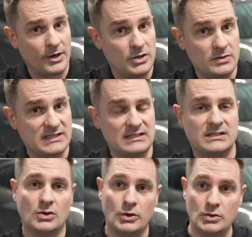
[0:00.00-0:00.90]
to use it,
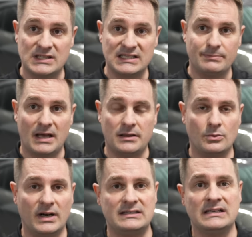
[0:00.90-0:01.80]
so use this method,
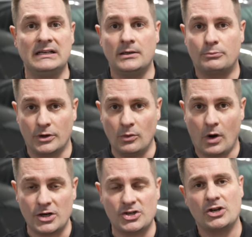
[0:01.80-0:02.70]
right?
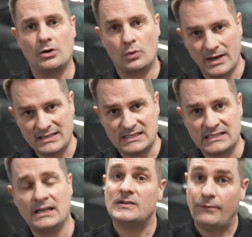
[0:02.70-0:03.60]
Pre-wash,
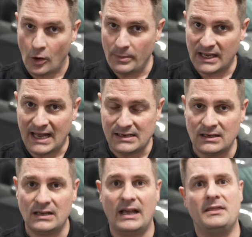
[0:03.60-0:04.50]
rinse, foam
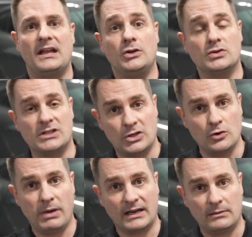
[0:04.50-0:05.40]
again, and then use the two
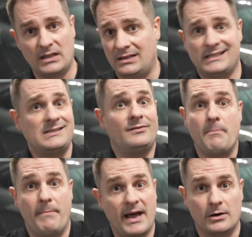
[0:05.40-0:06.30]
bucket method. That's
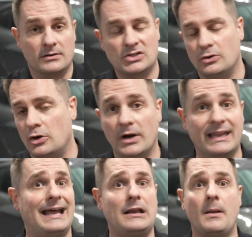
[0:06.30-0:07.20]
even better. So you're
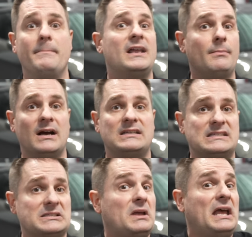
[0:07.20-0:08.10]
again
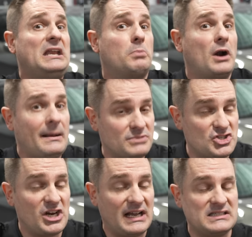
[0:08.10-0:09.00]
minimizes any perhaps
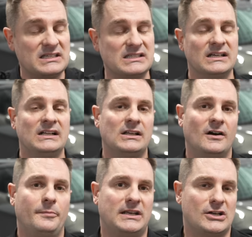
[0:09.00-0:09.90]
chances
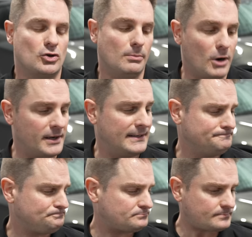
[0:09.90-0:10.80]
of potential marring,